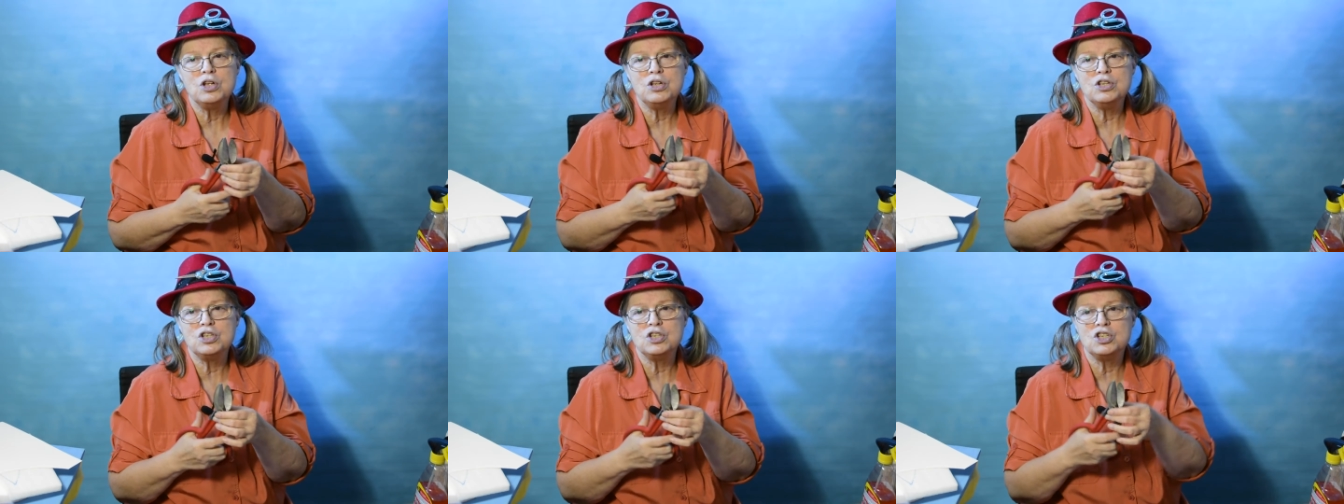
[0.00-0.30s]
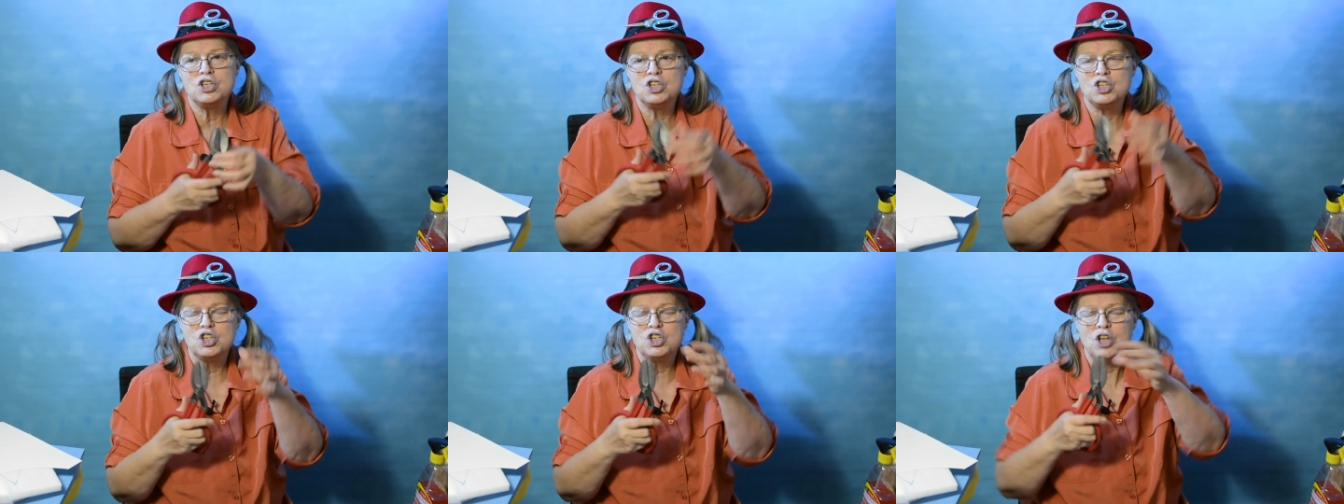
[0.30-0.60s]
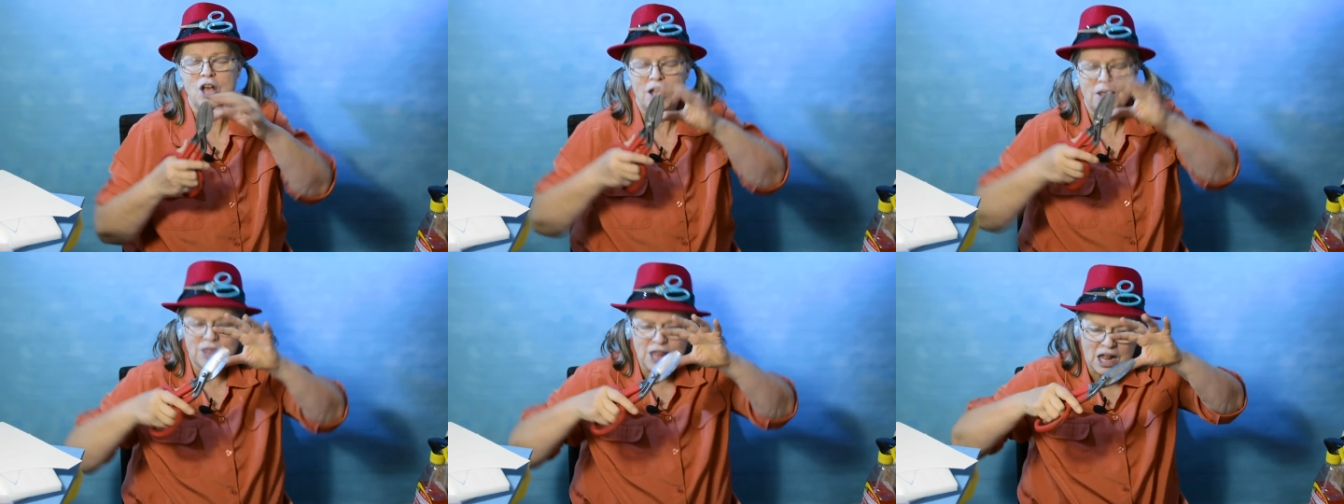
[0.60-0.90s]

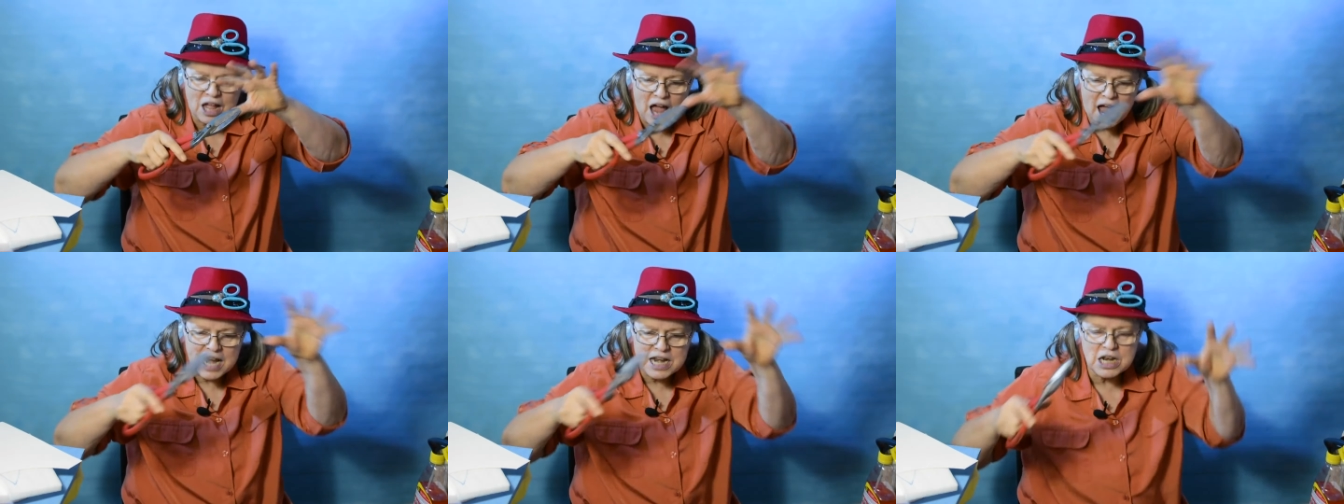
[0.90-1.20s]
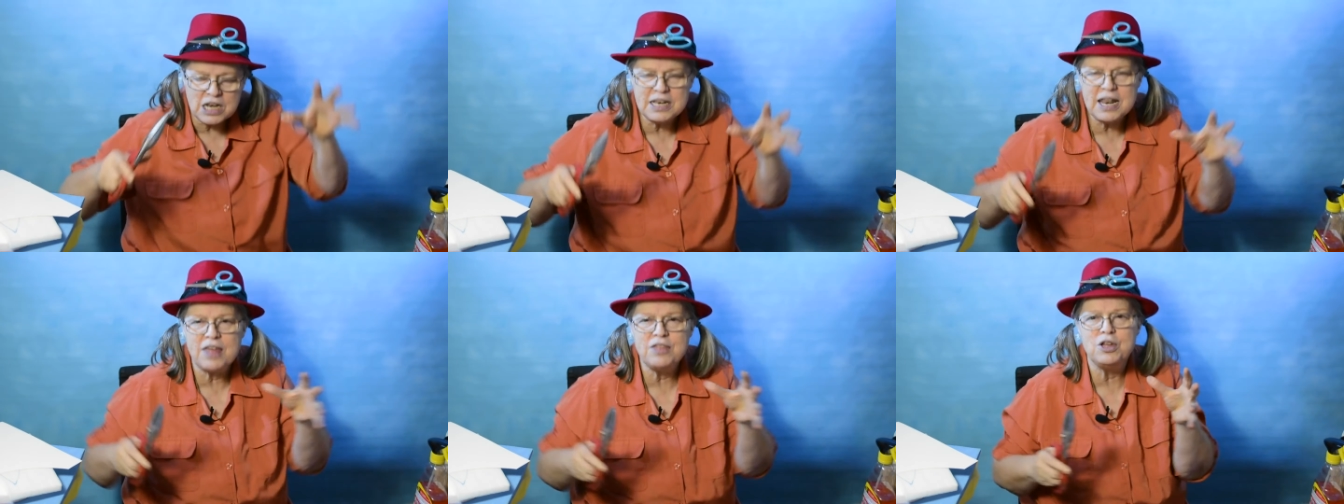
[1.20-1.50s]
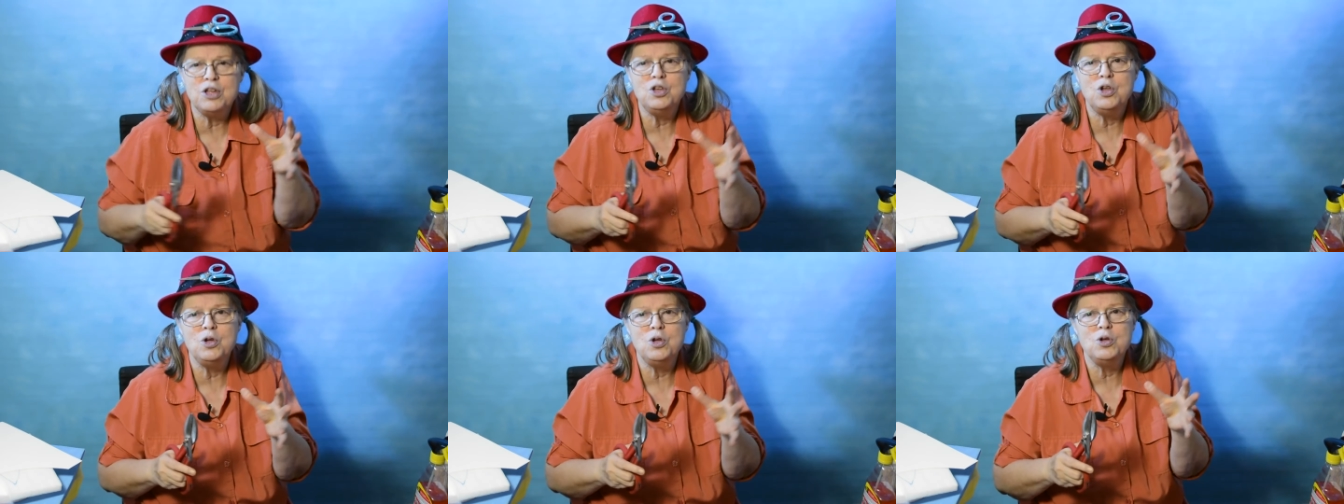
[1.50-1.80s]
the kind of leather
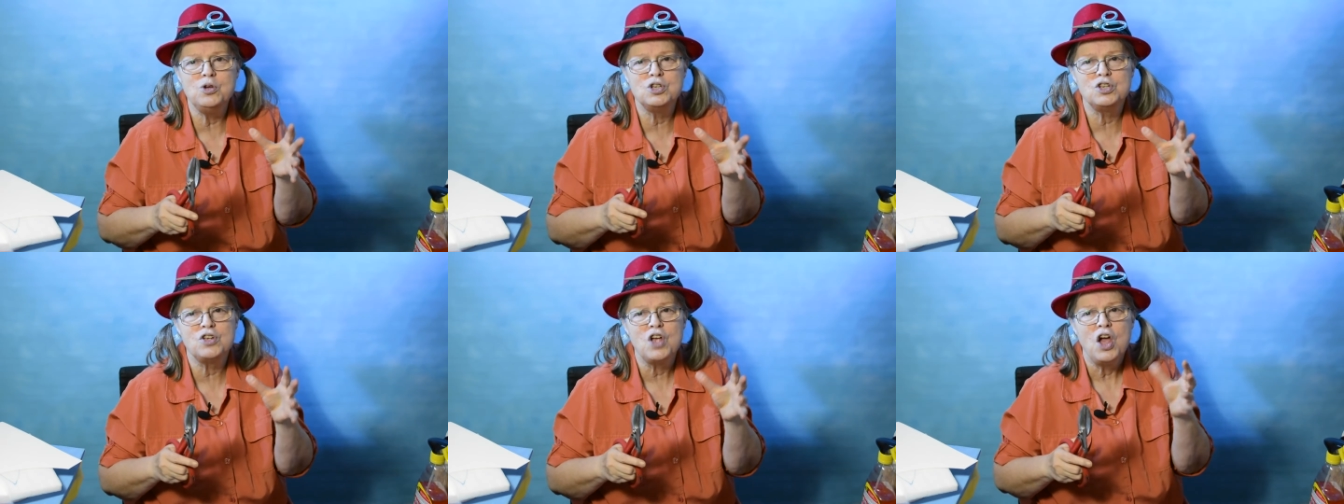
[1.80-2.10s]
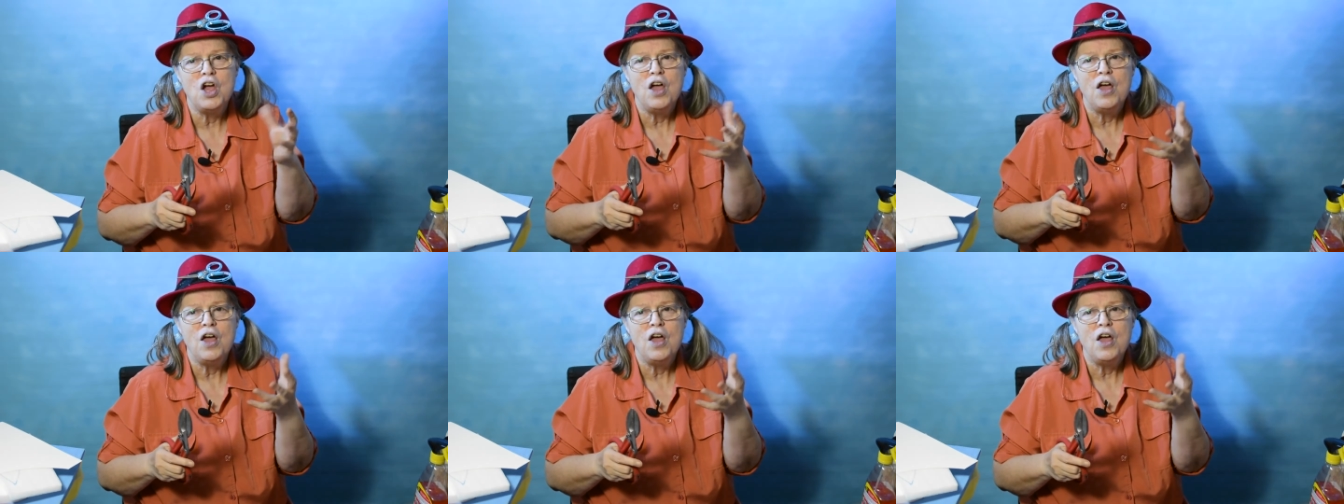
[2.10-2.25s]
you use